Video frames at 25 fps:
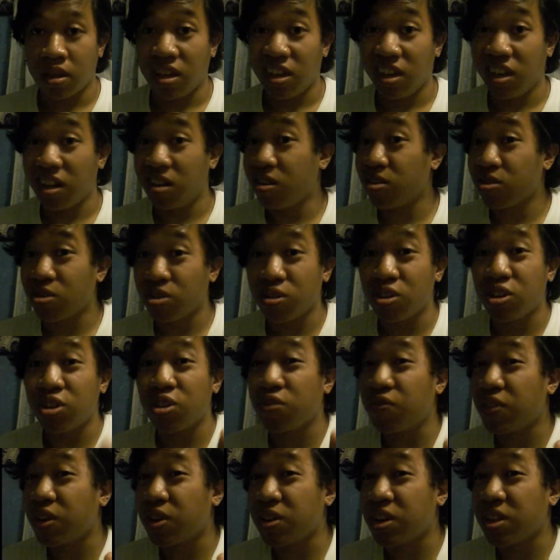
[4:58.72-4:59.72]
And also,
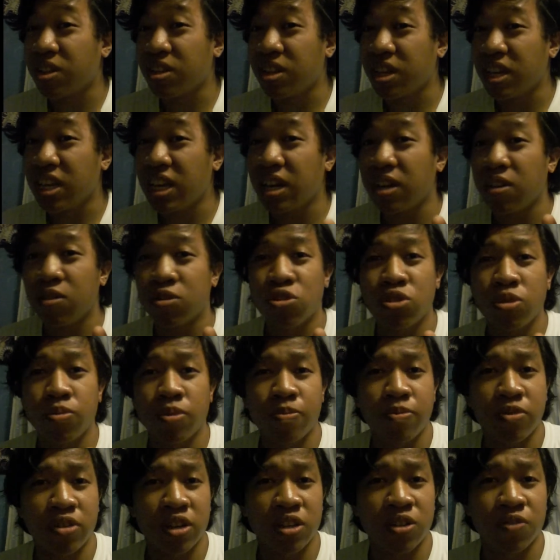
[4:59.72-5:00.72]

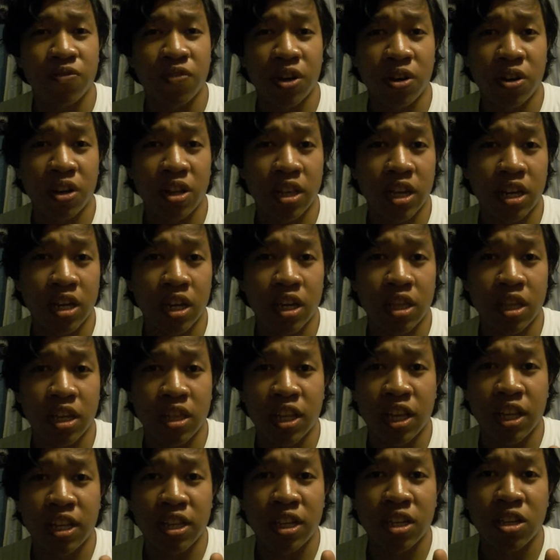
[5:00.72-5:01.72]
Superboy is very lucky that
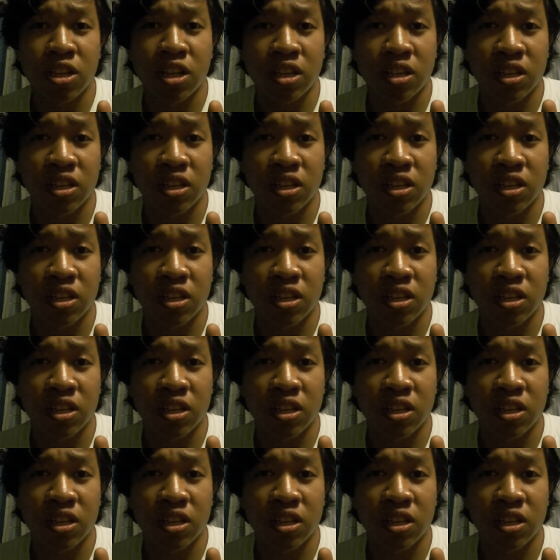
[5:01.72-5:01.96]
they did not